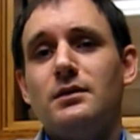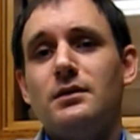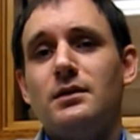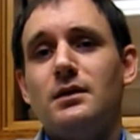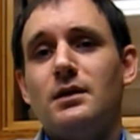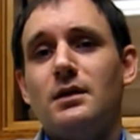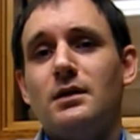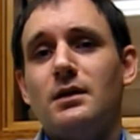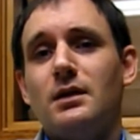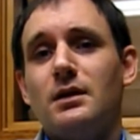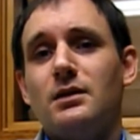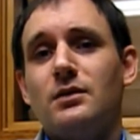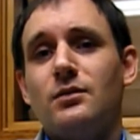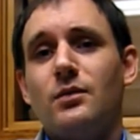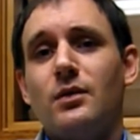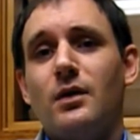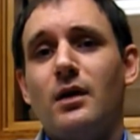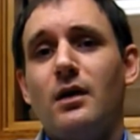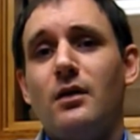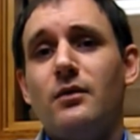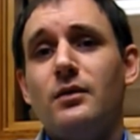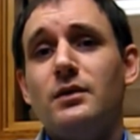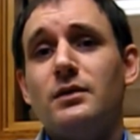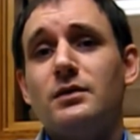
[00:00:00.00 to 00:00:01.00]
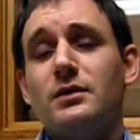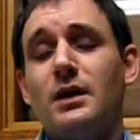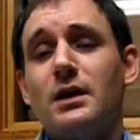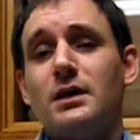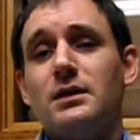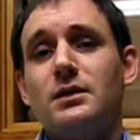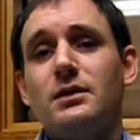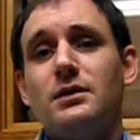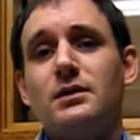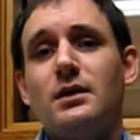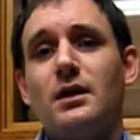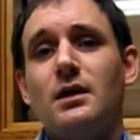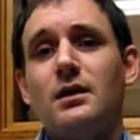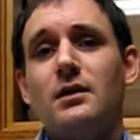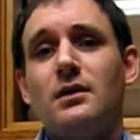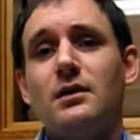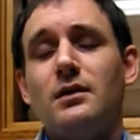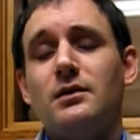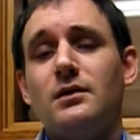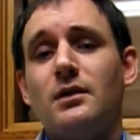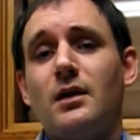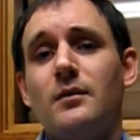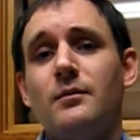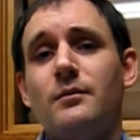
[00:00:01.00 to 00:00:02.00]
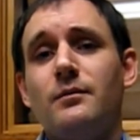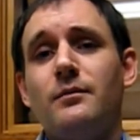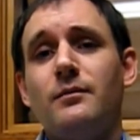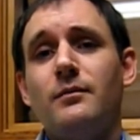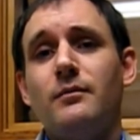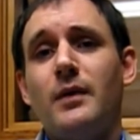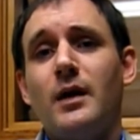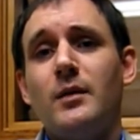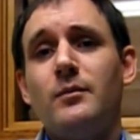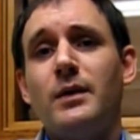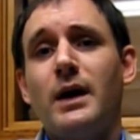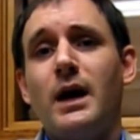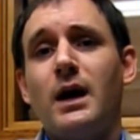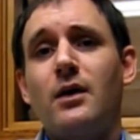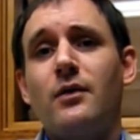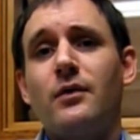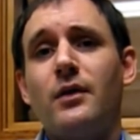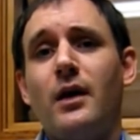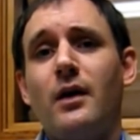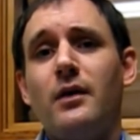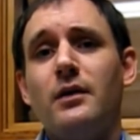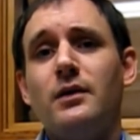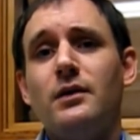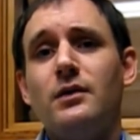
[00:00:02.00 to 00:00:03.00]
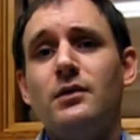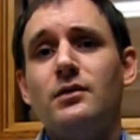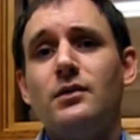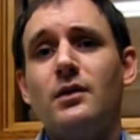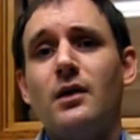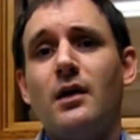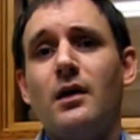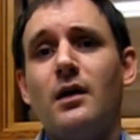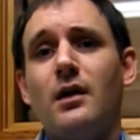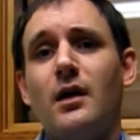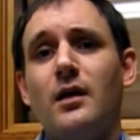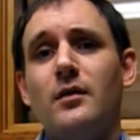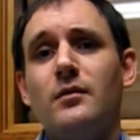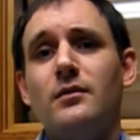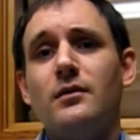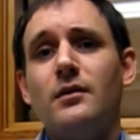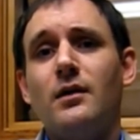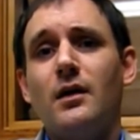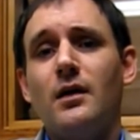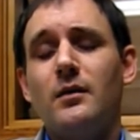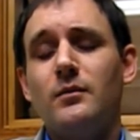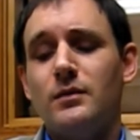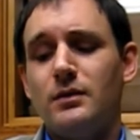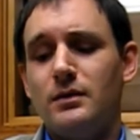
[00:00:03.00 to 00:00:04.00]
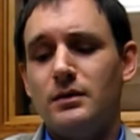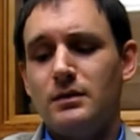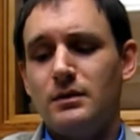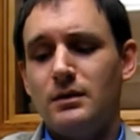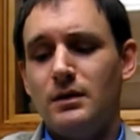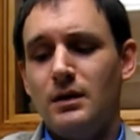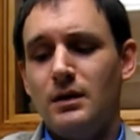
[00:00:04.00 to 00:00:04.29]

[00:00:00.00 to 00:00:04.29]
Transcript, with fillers: And uh, that's what I always like to say, because I'm my background is uh, I, am a